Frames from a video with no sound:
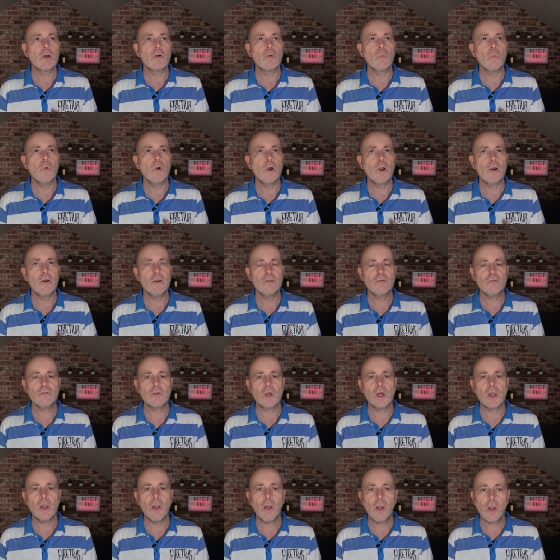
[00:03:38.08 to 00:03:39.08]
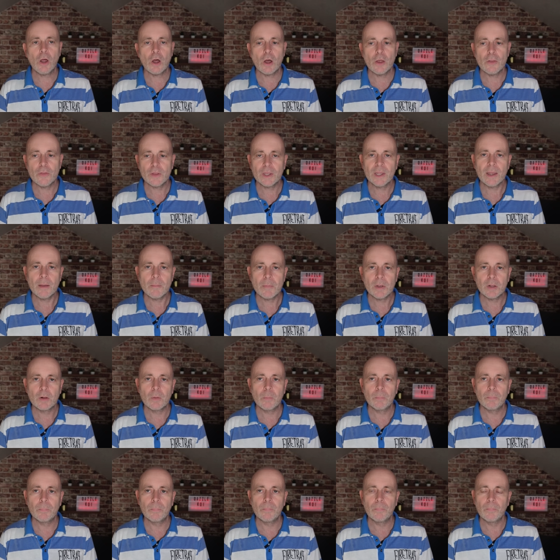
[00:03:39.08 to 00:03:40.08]
Whereas a lot of the
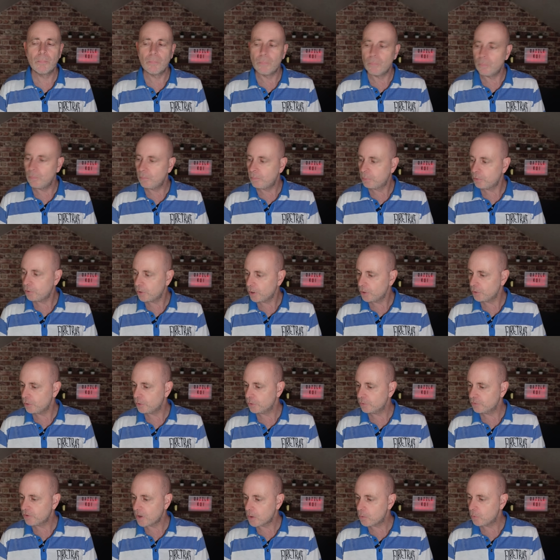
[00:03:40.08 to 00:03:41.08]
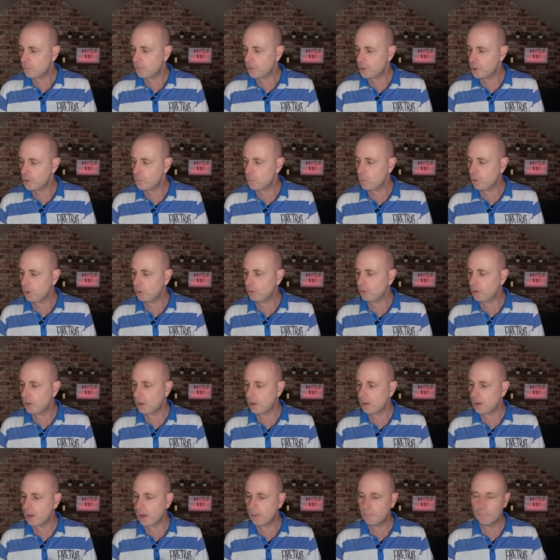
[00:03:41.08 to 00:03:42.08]
chemical products out there will
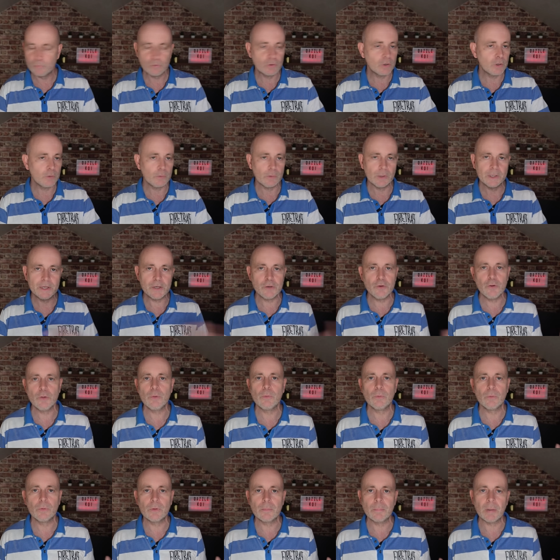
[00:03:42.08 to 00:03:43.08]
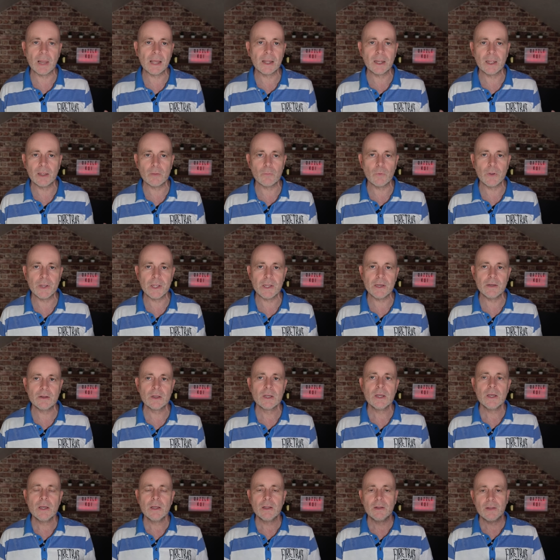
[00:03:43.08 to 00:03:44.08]
absolutely nuke the blanket weed.
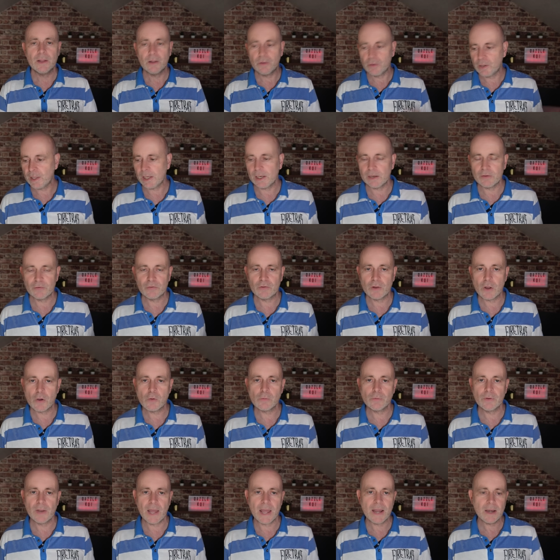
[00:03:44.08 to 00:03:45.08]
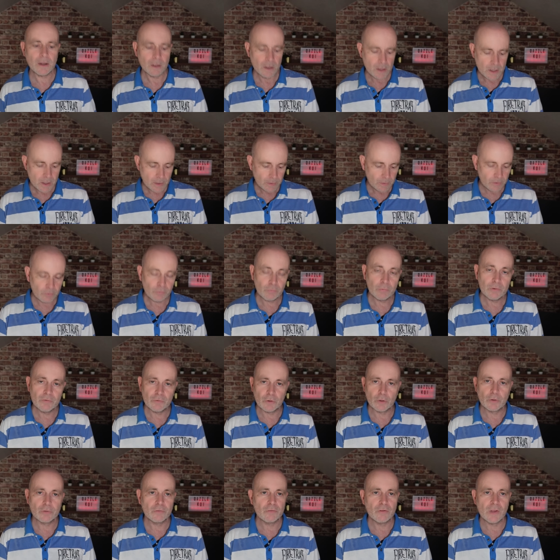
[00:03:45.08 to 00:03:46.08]
They'll kill it stone dead. This
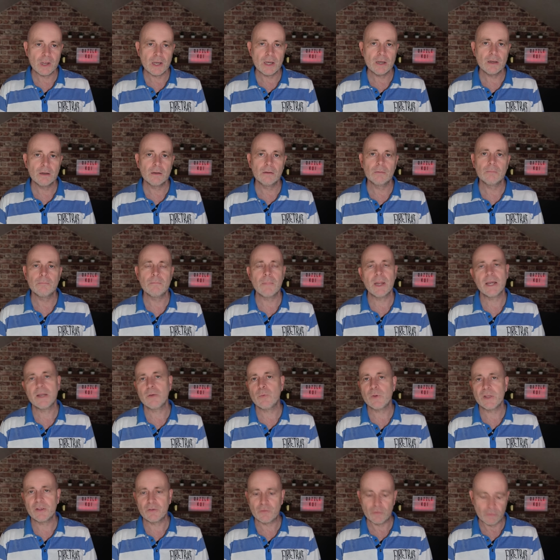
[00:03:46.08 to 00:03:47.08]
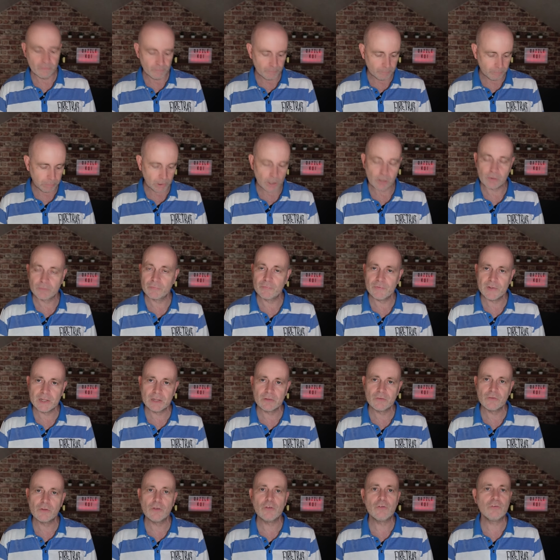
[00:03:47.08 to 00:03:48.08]
results in many weeks of blocked
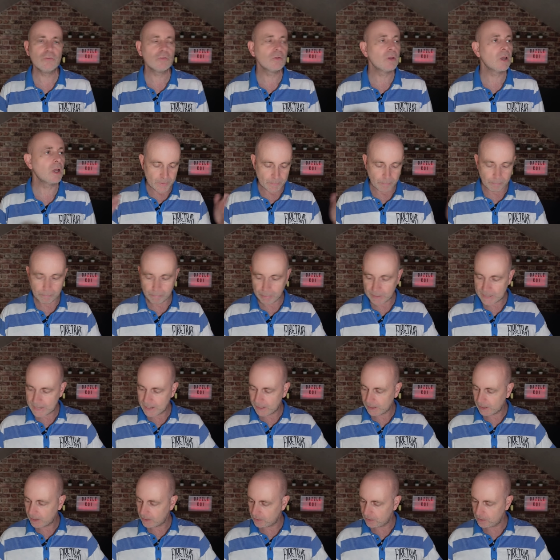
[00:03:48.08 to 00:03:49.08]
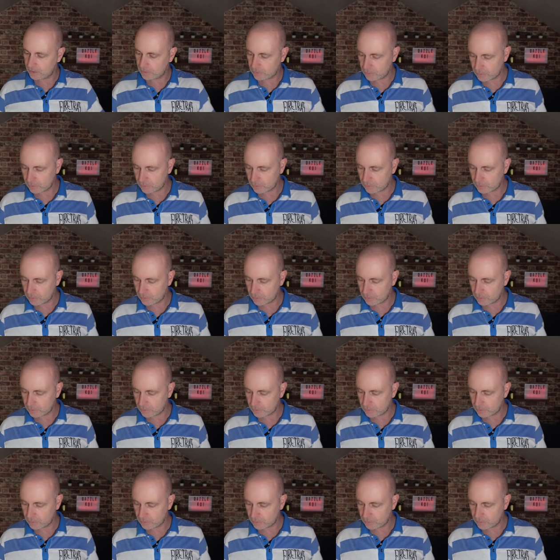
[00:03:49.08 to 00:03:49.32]
filters, the black